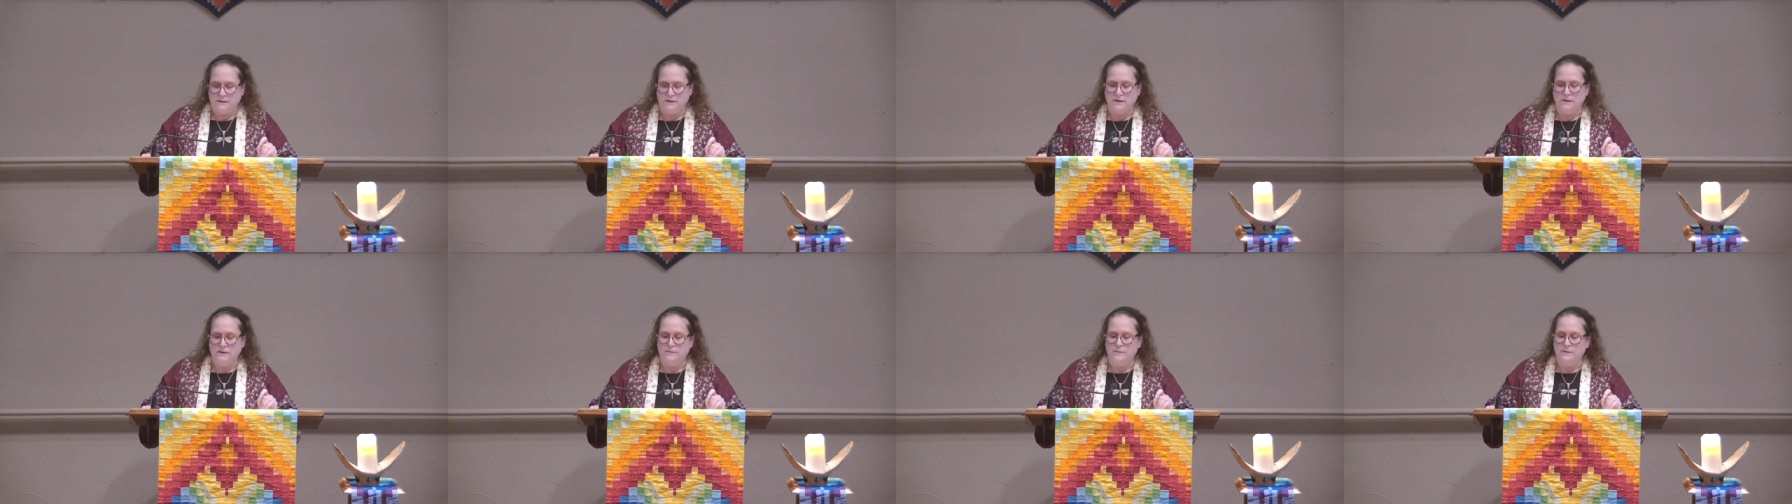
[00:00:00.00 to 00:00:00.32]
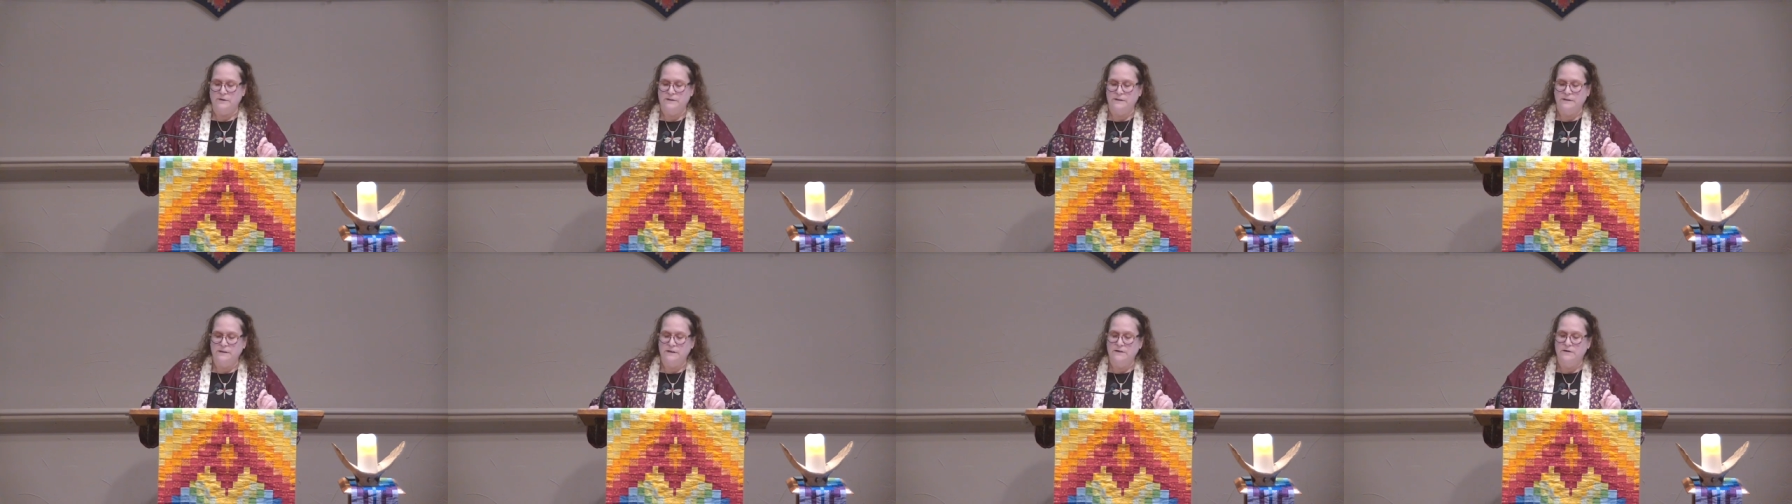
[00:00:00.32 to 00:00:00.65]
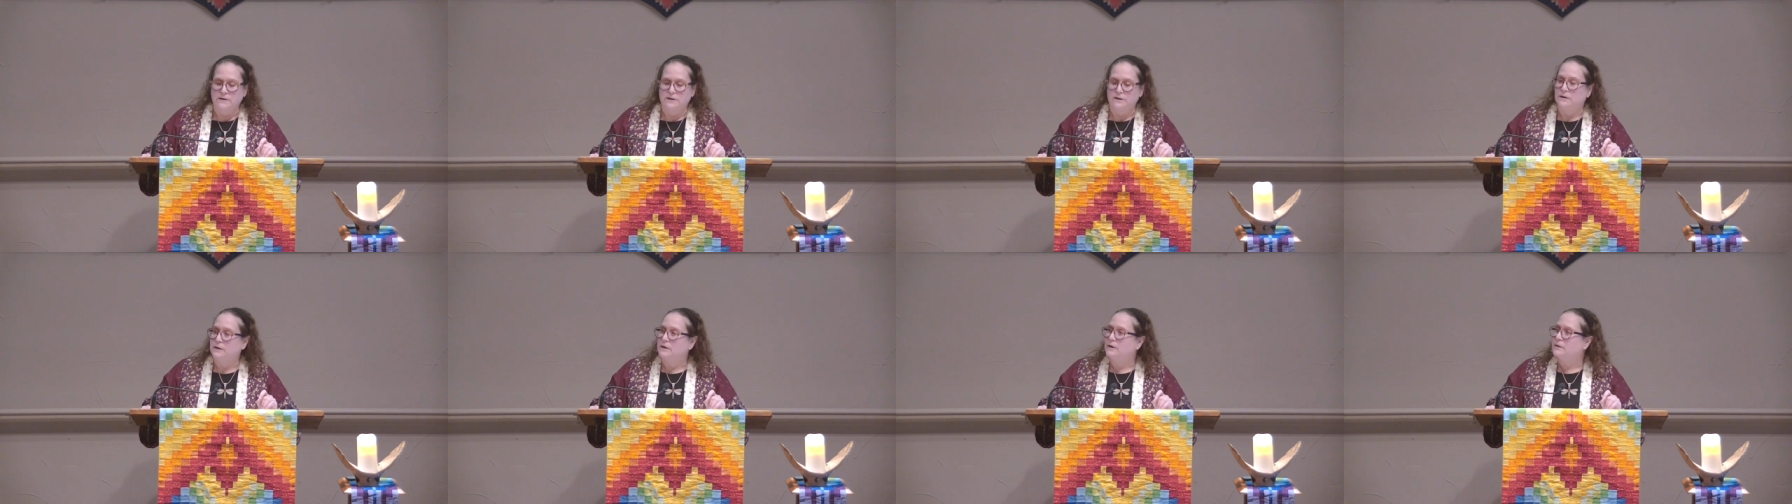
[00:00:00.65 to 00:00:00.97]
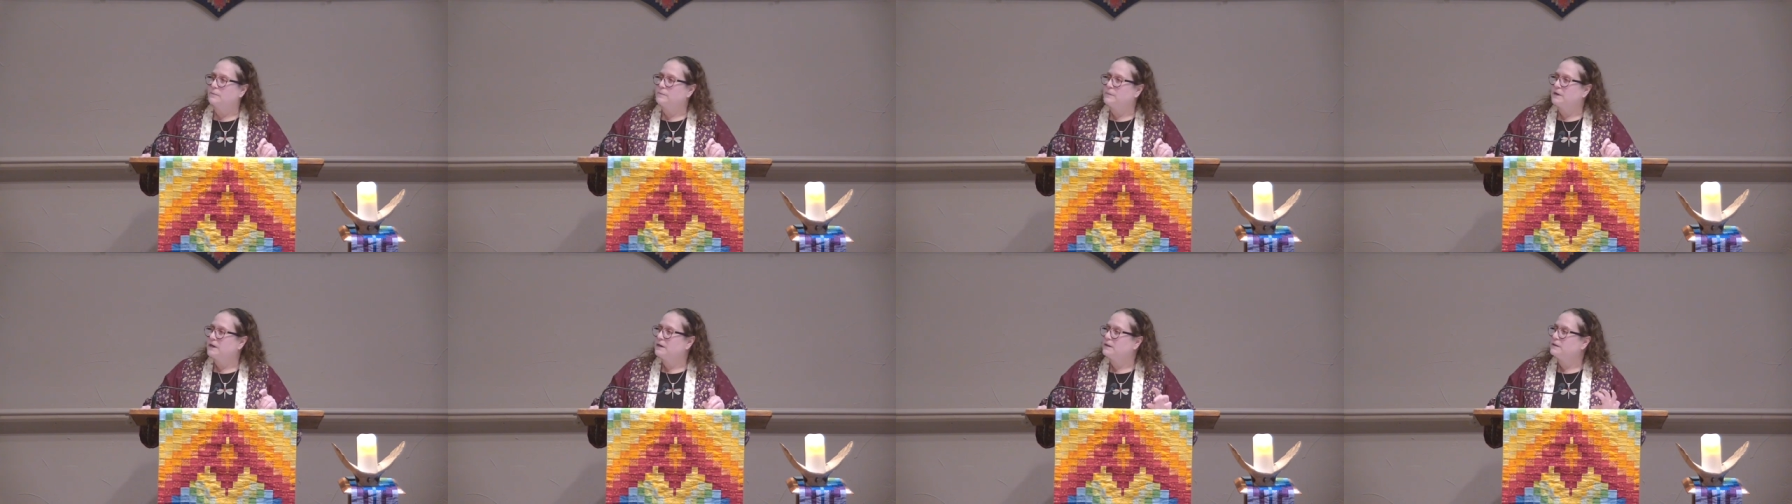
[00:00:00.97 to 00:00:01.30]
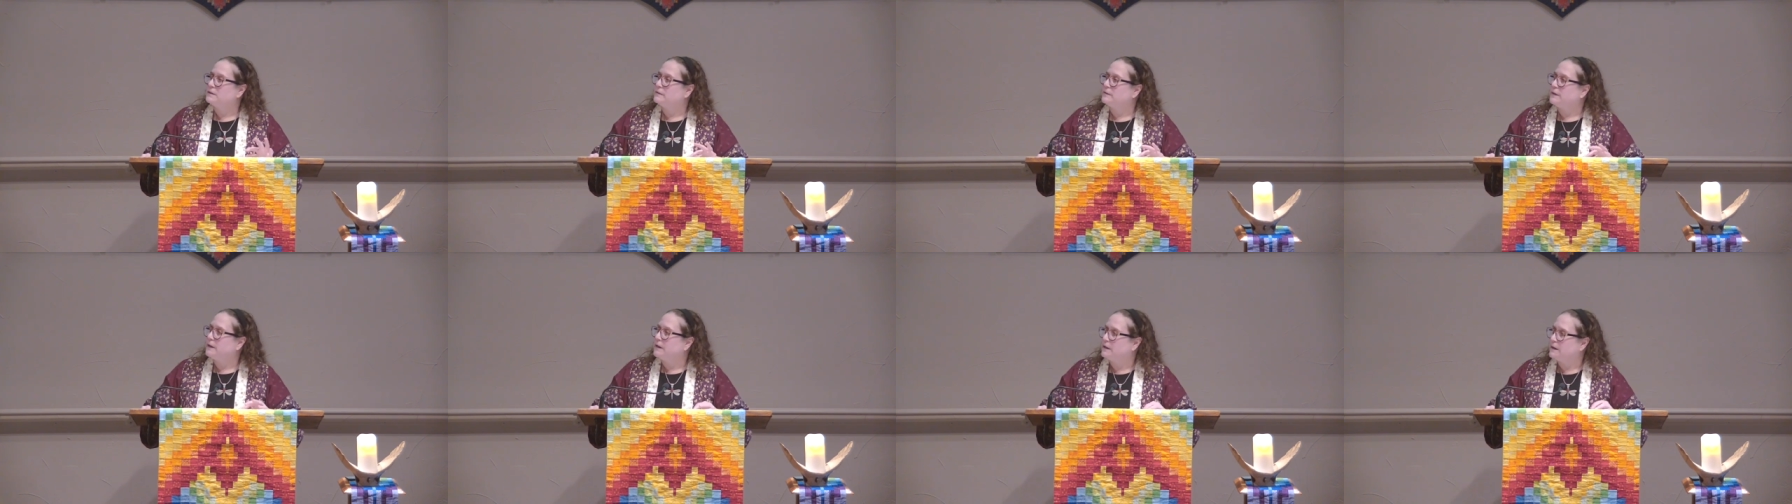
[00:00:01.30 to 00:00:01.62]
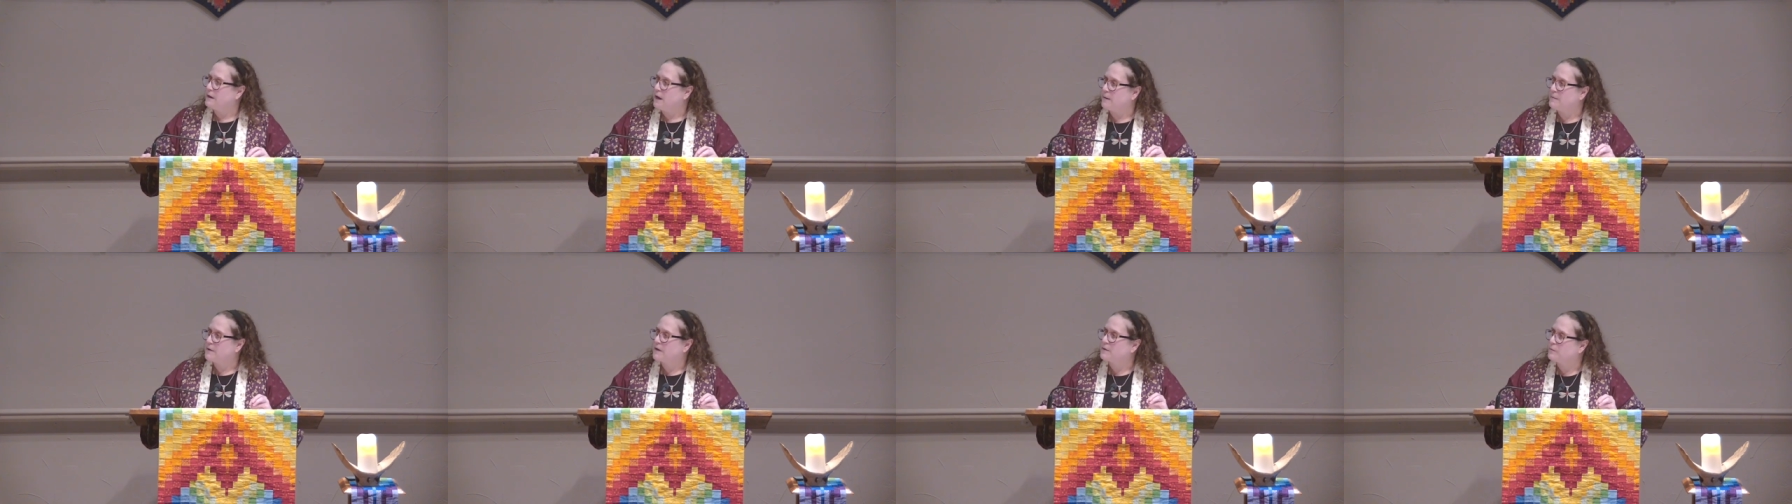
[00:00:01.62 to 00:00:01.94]
to the procedure because of
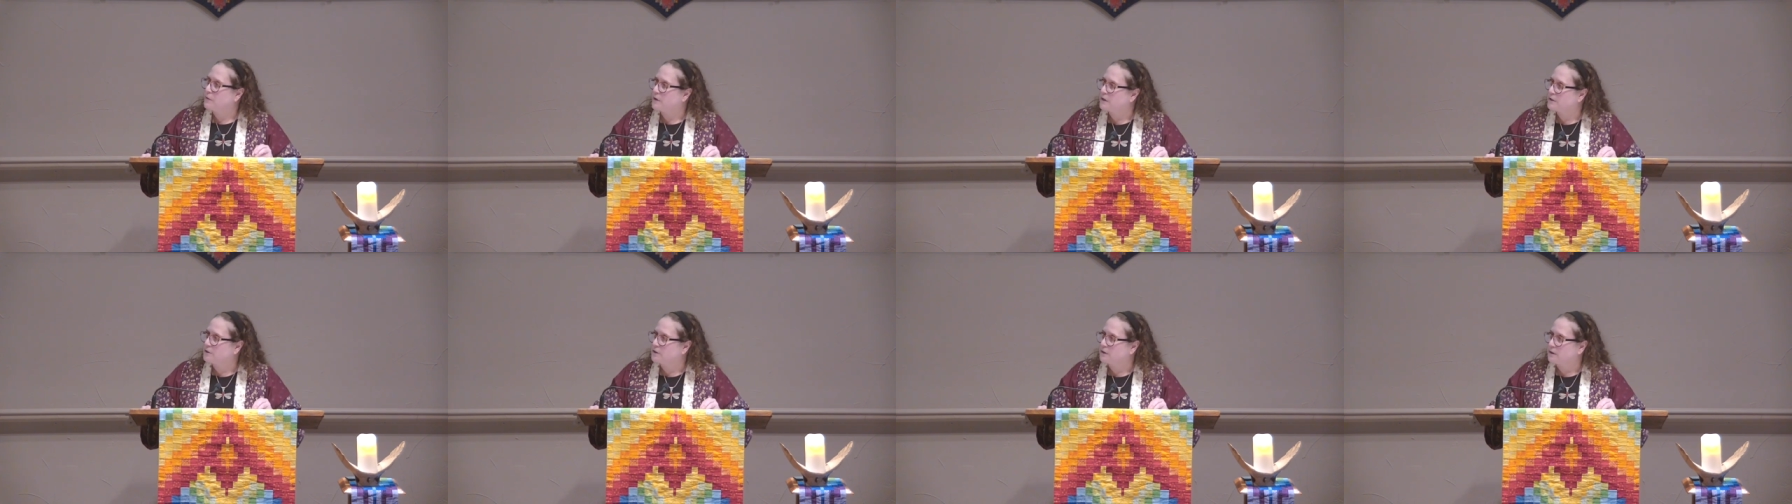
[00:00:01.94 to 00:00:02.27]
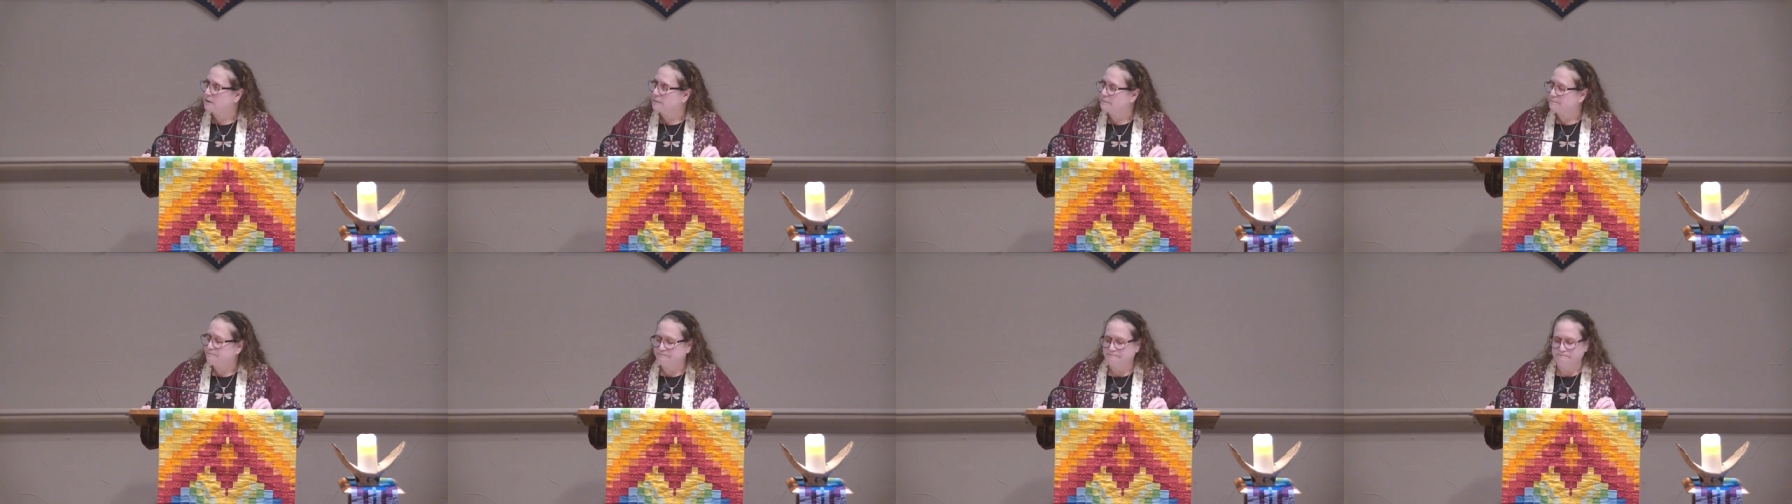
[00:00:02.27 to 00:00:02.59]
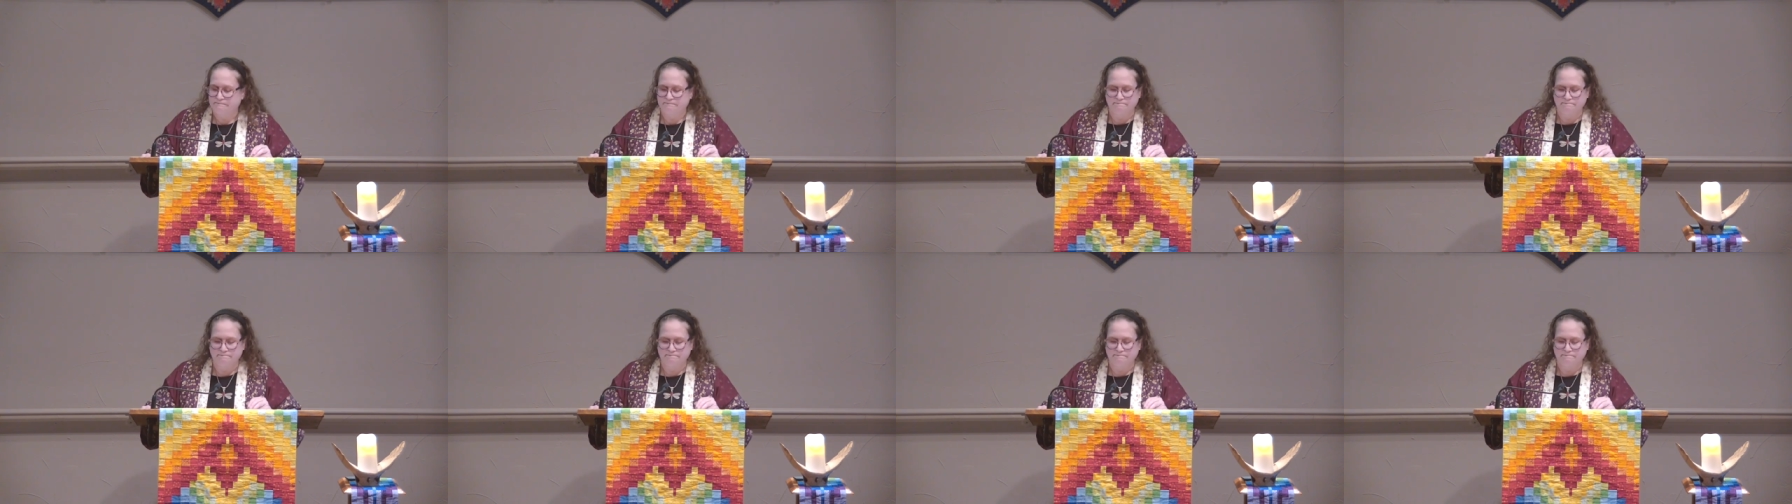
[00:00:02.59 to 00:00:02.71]
economic pressure.